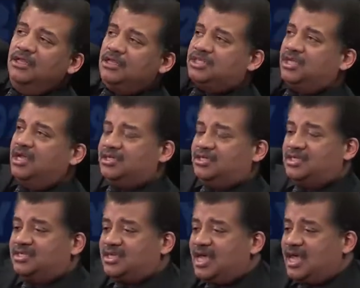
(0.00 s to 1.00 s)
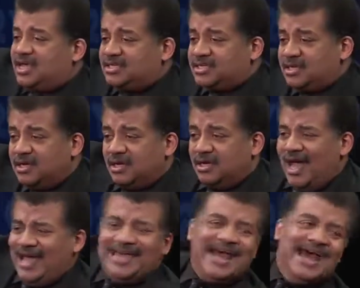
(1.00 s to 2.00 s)
looks at us and says,
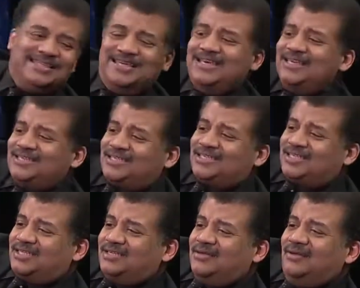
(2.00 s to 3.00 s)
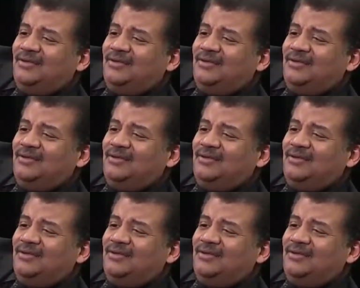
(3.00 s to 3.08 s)
I got this.